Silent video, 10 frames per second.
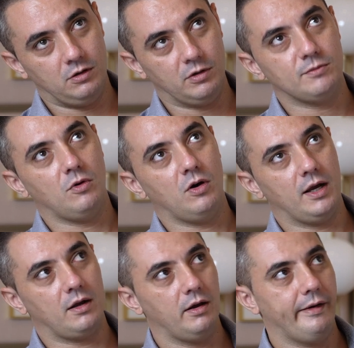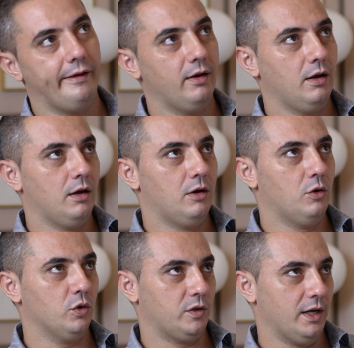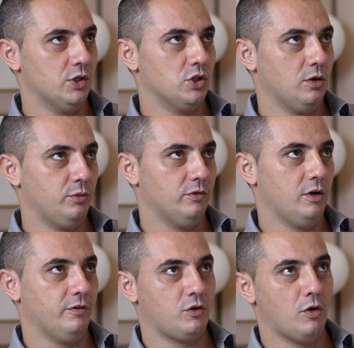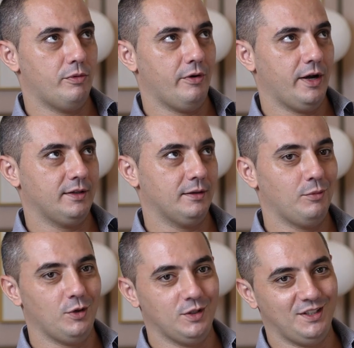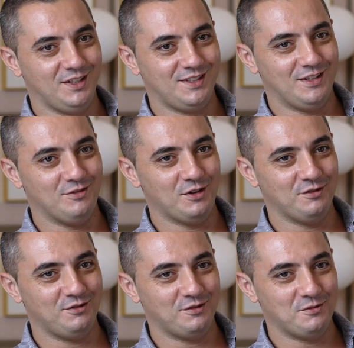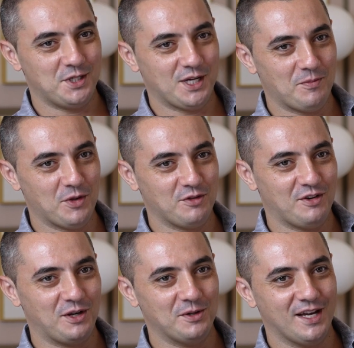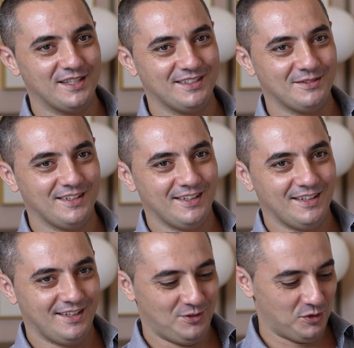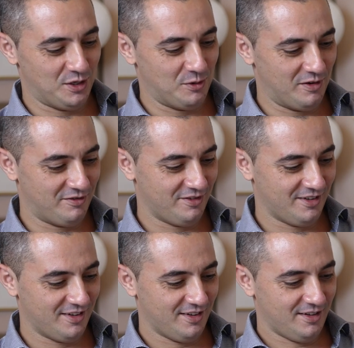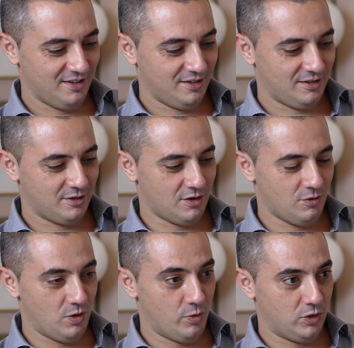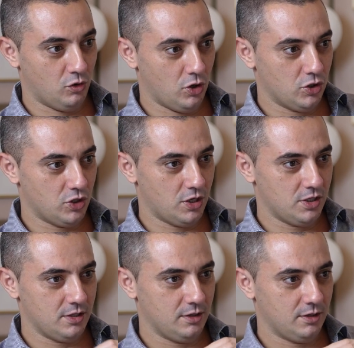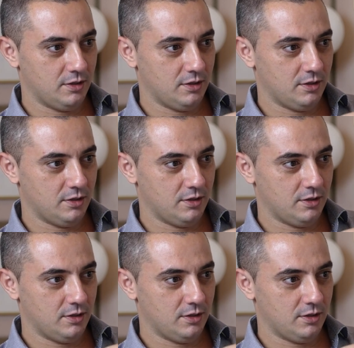It was more like a hotel job with a lot of corporate and politics involved, which I'm not very good at to deal with. So we went to London.